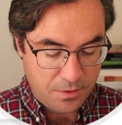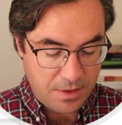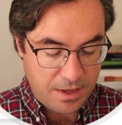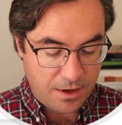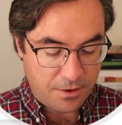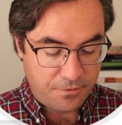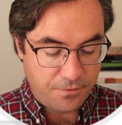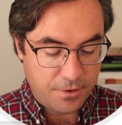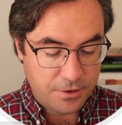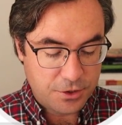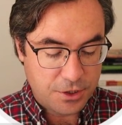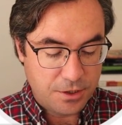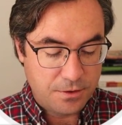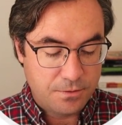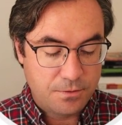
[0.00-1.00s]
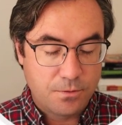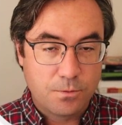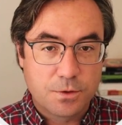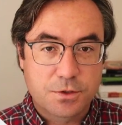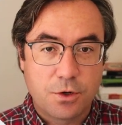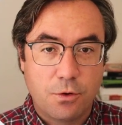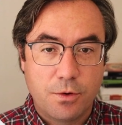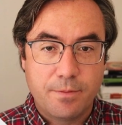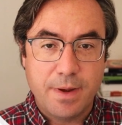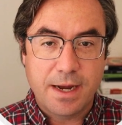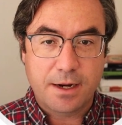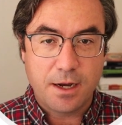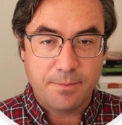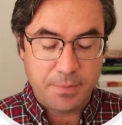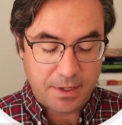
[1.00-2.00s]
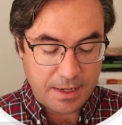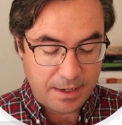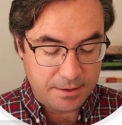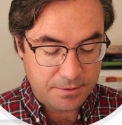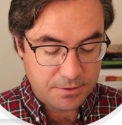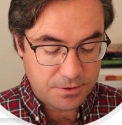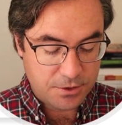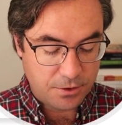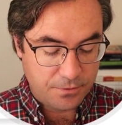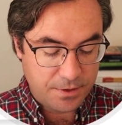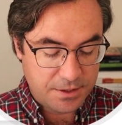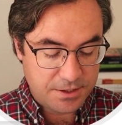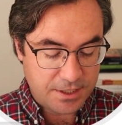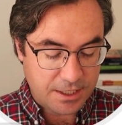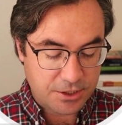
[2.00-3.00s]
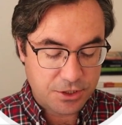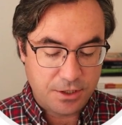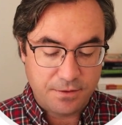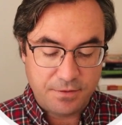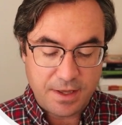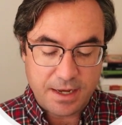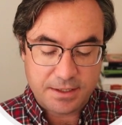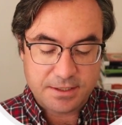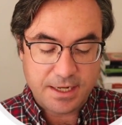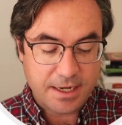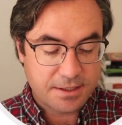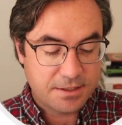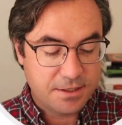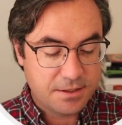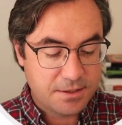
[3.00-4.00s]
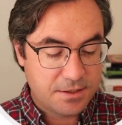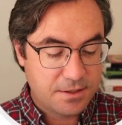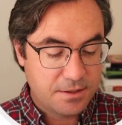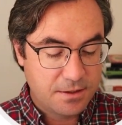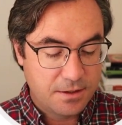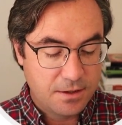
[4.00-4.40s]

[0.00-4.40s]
then our function was going back up again. So this section of the x-axis